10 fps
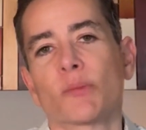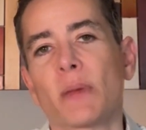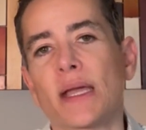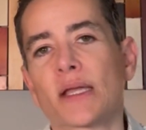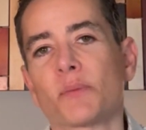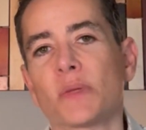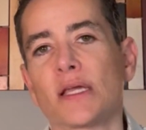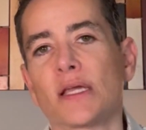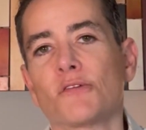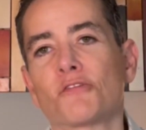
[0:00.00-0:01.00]
to make
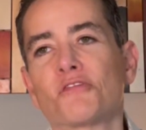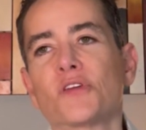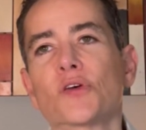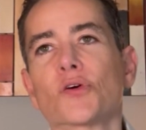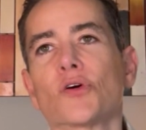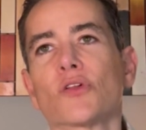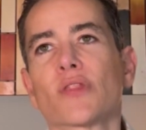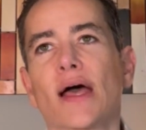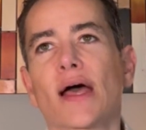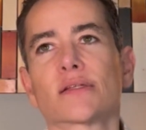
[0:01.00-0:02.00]
me feel
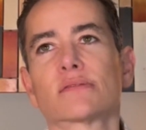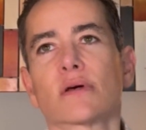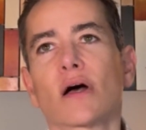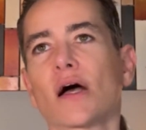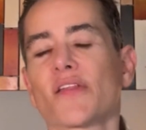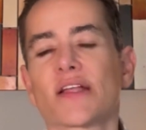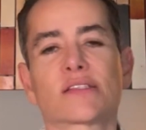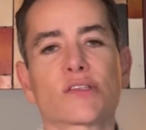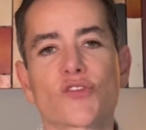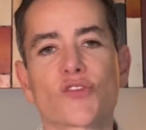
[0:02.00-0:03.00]
that, ah,
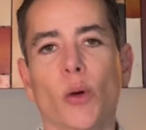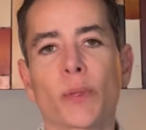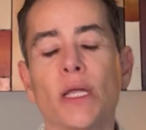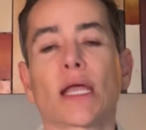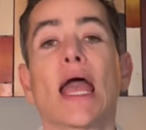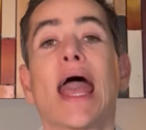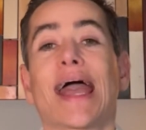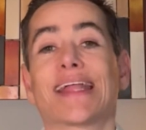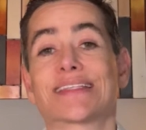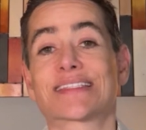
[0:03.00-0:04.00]
that sense of well-being.
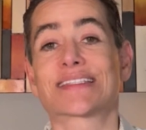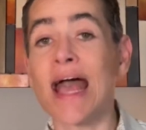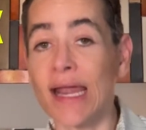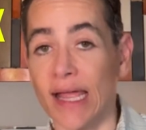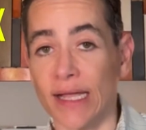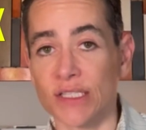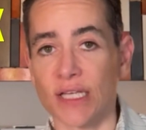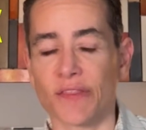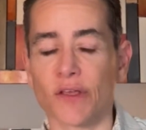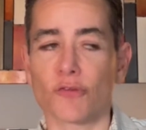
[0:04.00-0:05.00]
And
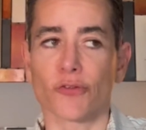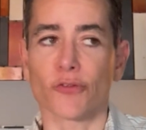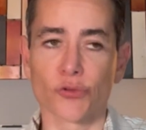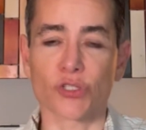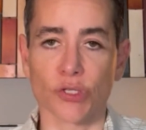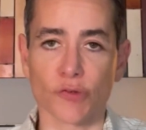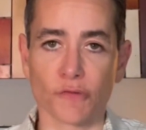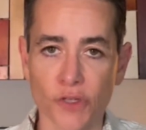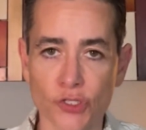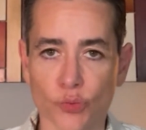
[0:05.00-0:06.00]
Xanax, I think for those
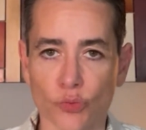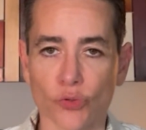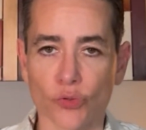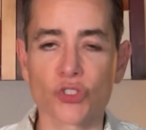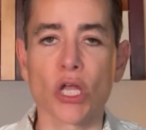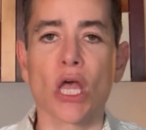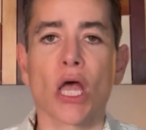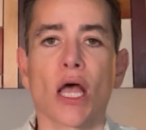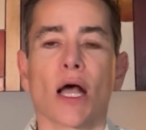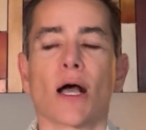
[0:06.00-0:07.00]
individuals,
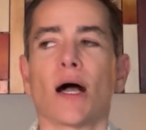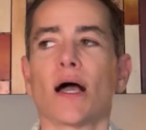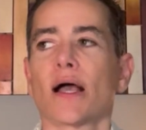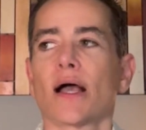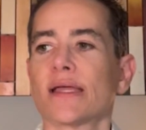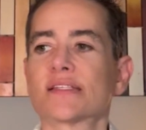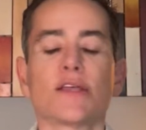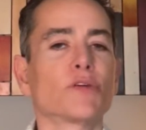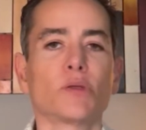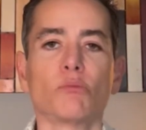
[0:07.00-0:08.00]

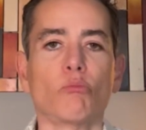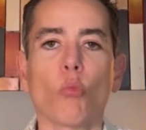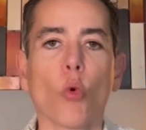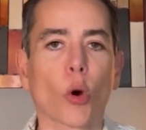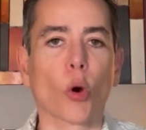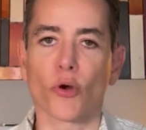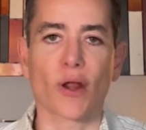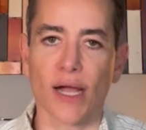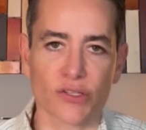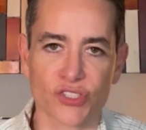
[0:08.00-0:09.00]
is even more
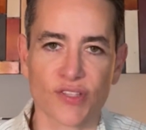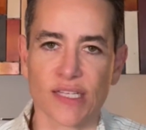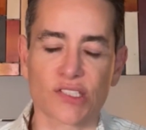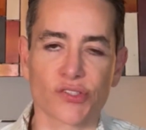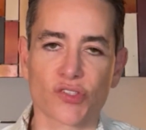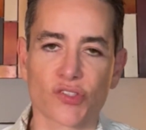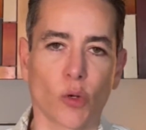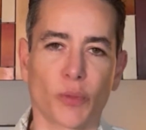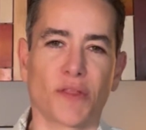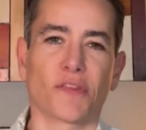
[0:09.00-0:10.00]
pronounced, that sense of
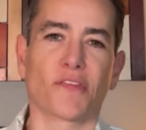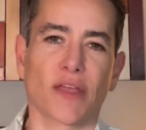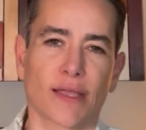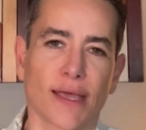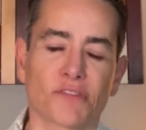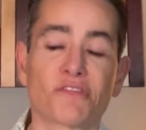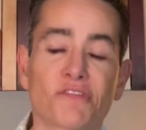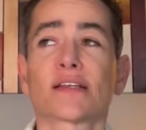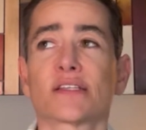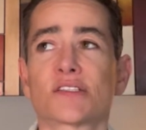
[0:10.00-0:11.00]
well-being that they get. In
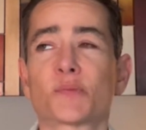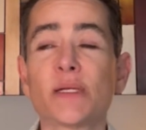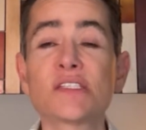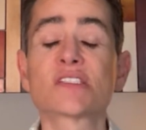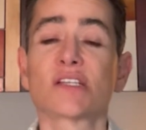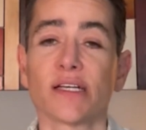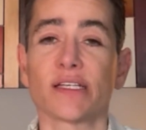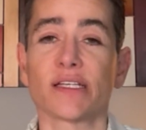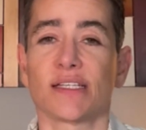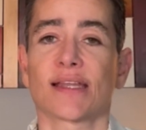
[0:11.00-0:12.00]
fact, it's been
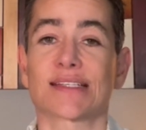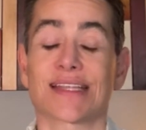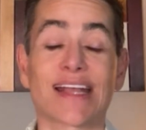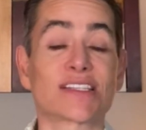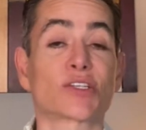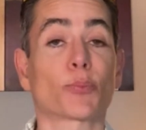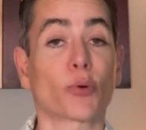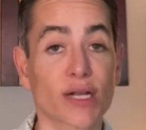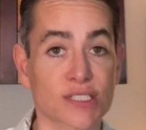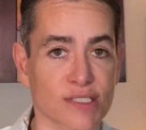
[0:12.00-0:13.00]
studied as an
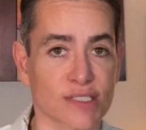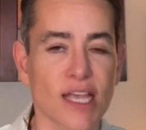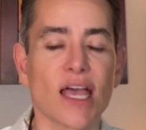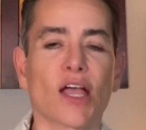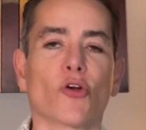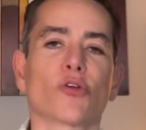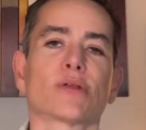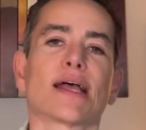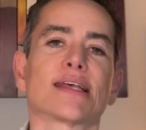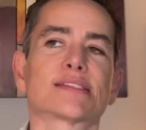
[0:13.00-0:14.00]
antidepressant
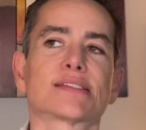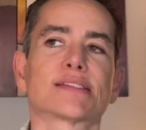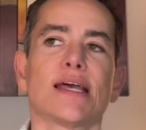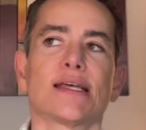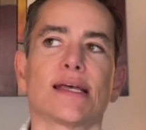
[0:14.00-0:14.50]
or as